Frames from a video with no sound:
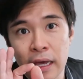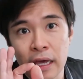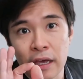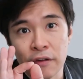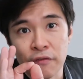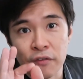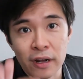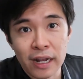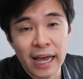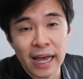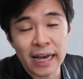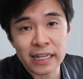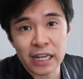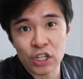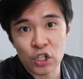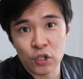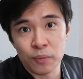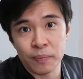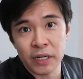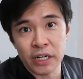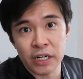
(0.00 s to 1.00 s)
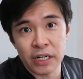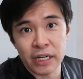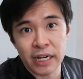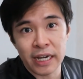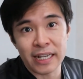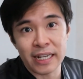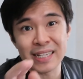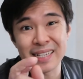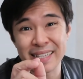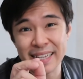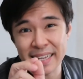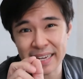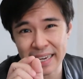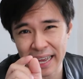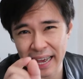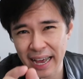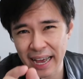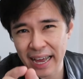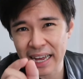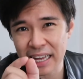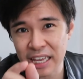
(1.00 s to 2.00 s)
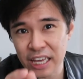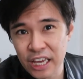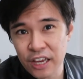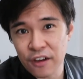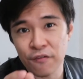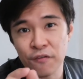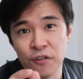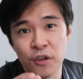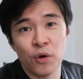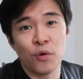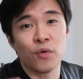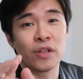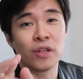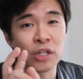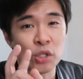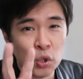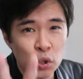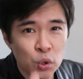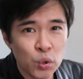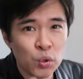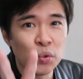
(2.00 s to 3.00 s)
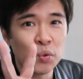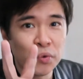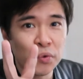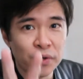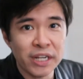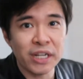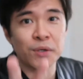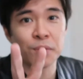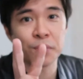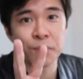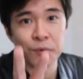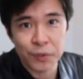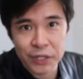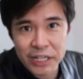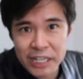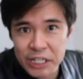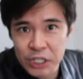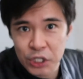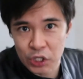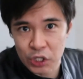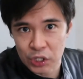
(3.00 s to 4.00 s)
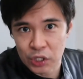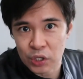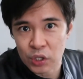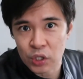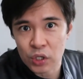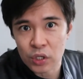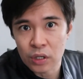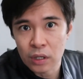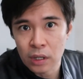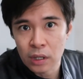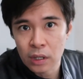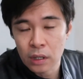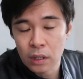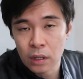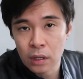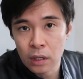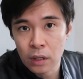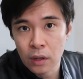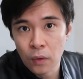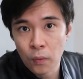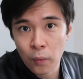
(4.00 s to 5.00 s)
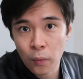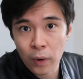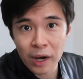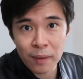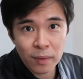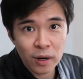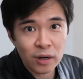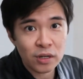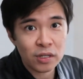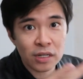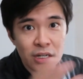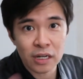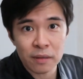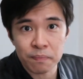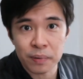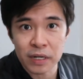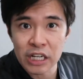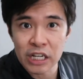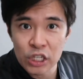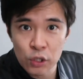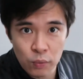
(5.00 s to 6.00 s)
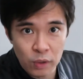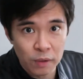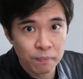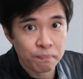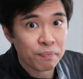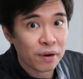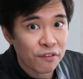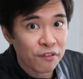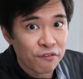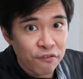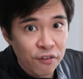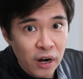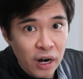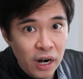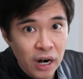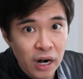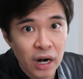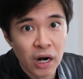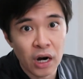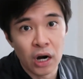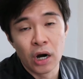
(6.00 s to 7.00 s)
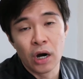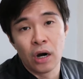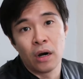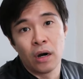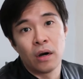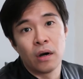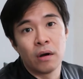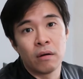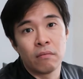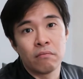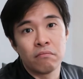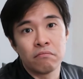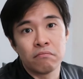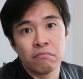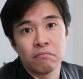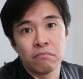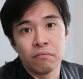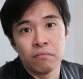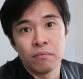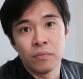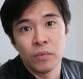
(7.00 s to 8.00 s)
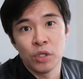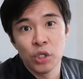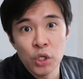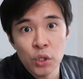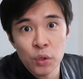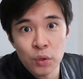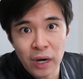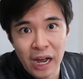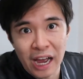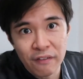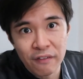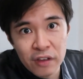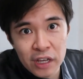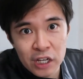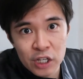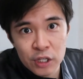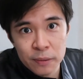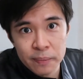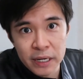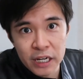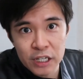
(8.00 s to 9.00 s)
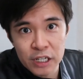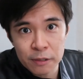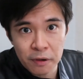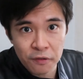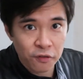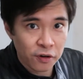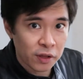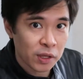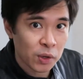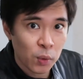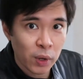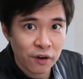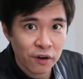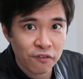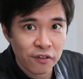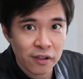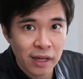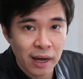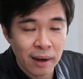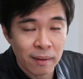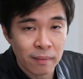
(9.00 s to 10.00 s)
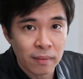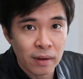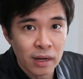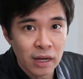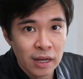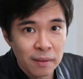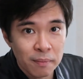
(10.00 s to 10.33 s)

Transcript: If you lack experience, then I'll give you the two real reasons why most companies would prefer you having experience before they work for them.